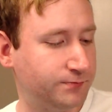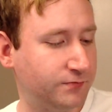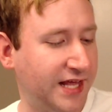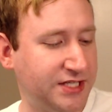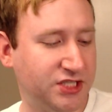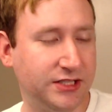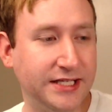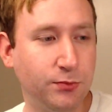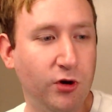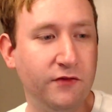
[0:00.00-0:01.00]

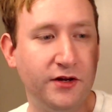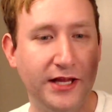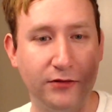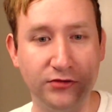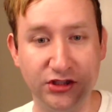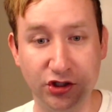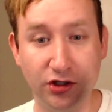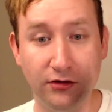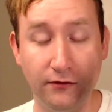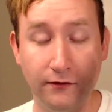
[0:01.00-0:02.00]
It's more of their like
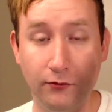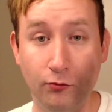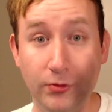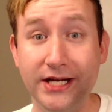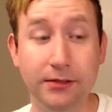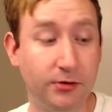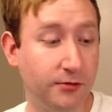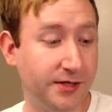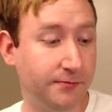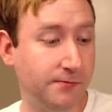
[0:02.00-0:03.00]
reserve wheated
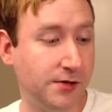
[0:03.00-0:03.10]
bourbon.